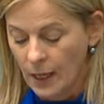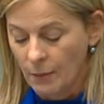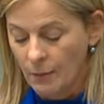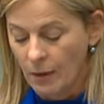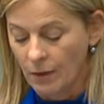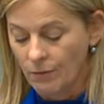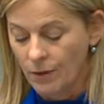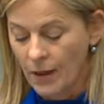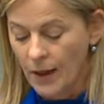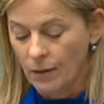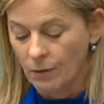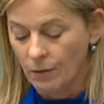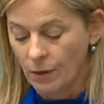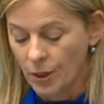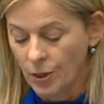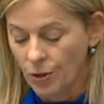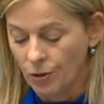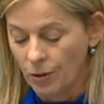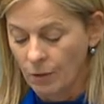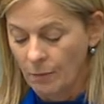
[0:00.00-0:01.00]
My father
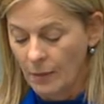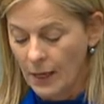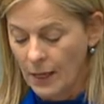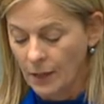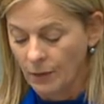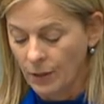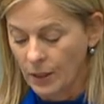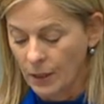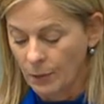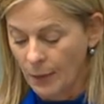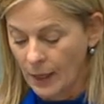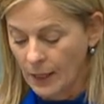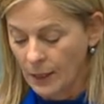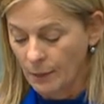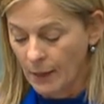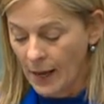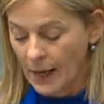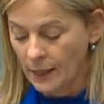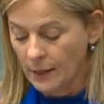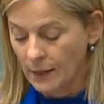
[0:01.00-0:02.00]
Roger and many of his best
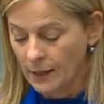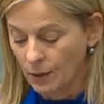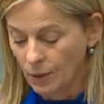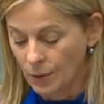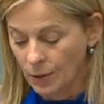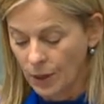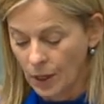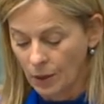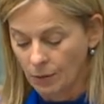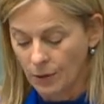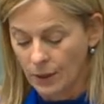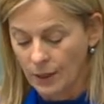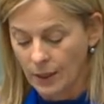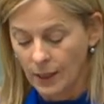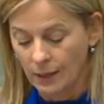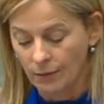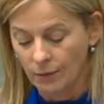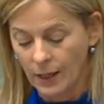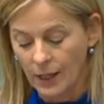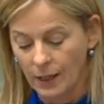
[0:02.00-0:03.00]
mates also
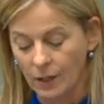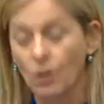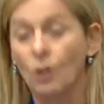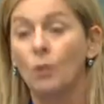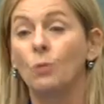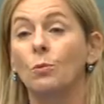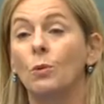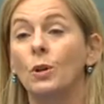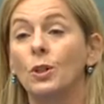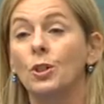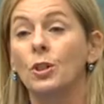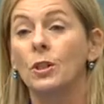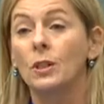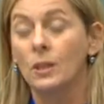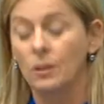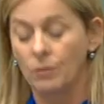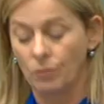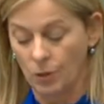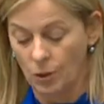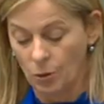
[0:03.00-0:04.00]
received their gold
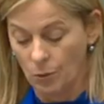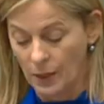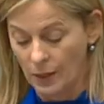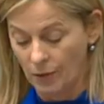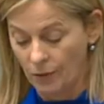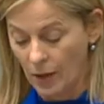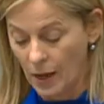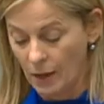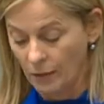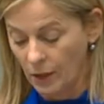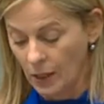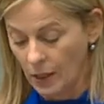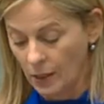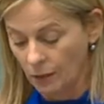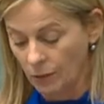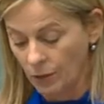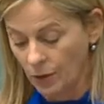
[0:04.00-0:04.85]
watches for 25 years of